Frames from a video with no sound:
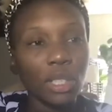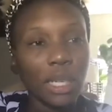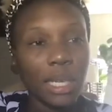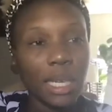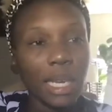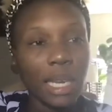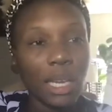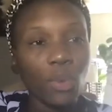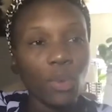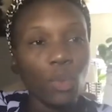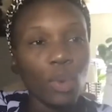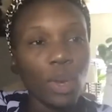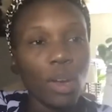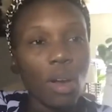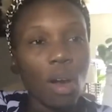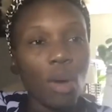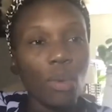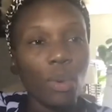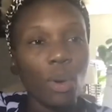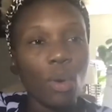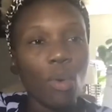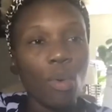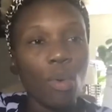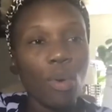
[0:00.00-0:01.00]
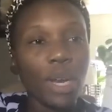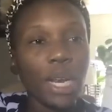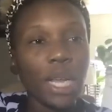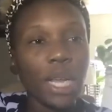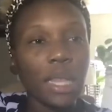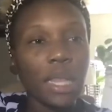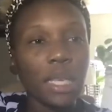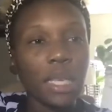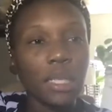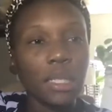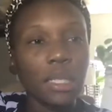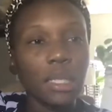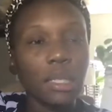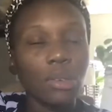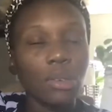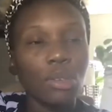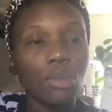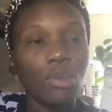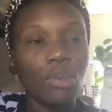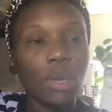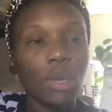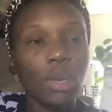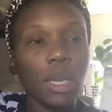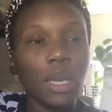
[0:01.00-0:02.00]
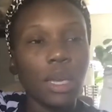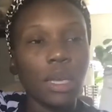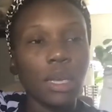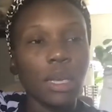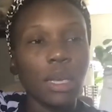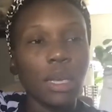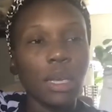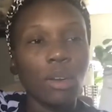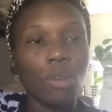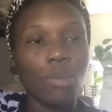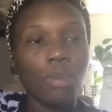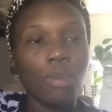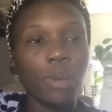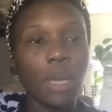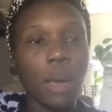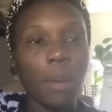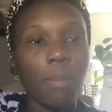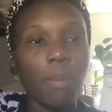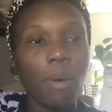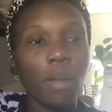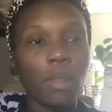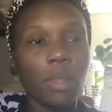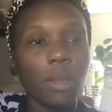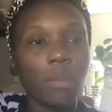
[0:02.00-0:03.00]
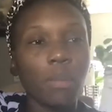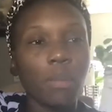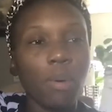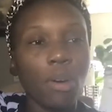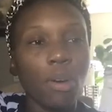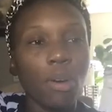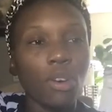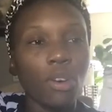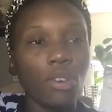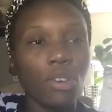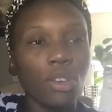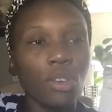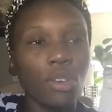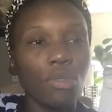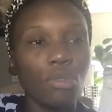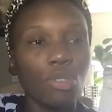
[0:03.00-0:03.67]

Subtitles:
Again, we are recording this, so it'll be up on the Barnard